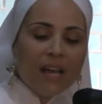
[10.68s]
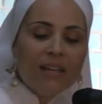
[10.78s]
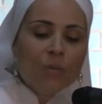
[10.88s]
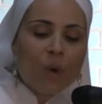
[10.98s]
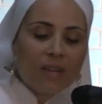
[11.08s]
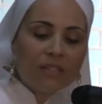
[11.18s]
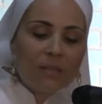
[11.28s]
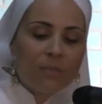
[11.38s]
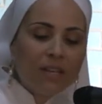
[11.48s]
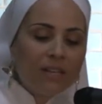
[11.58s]
And then what does
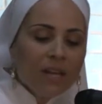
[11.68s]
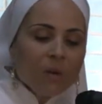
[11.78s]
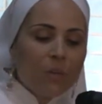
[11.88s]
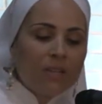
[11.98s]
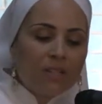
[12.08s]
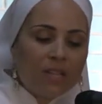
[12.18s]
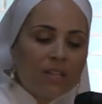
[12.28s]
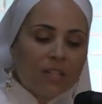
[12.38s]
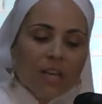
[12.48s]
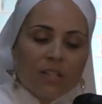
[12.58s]
it mean when it
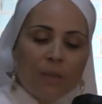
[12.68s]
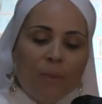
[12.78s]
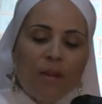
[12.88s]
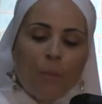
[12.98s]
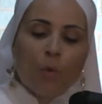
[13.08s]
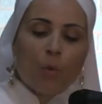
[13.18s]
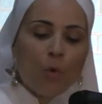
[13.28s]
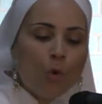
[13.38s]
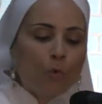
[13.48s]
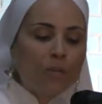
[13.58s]
says to be
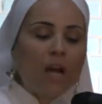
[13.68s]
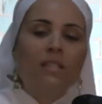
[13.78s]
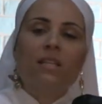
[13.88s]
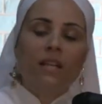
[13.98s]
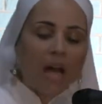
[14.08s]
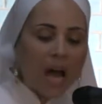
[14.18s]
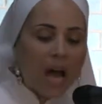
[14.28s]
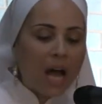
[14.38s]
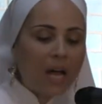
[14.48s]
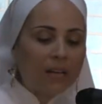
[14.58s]
approved unto
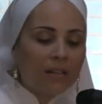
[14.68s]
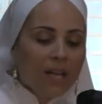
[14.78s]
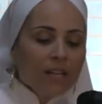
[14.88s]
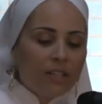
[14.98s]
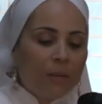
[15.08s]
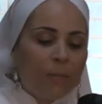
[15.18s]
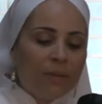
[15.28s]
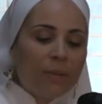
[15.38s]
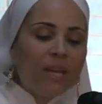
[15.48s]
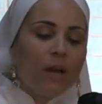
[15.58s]
God?
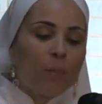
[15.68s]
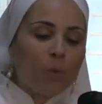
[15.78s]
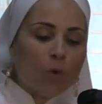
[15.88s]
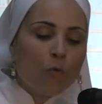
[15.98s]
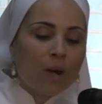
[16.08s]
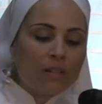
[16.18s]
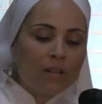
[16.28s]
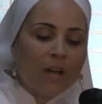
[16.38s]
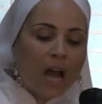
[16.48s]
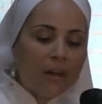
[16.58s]
See, being approved
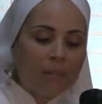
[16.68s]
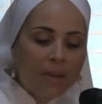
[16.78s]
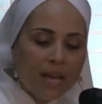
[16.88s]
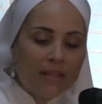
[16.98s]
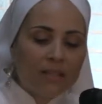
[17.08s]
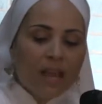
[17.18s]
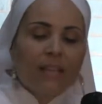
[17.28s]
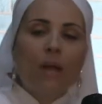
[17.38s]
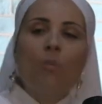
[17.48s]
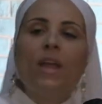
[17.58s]
unto God means
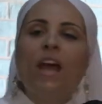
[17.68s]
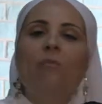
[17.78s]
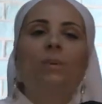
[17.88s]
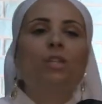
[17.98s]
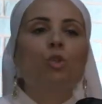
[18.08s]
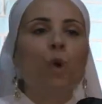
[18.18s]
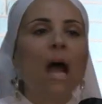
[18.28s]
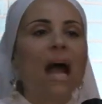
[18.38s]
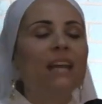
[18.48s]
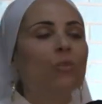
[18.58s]
that we have been
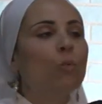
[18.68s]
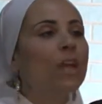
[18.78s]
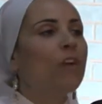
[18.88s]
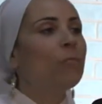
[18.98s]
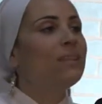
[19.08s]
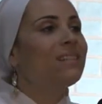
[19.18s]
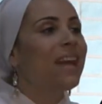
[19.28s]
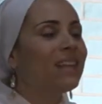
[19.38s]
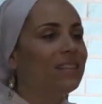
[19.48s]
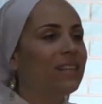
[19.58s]
tried and we have been
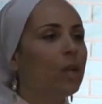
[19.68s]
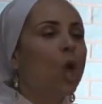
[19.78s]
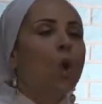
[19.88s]
tested.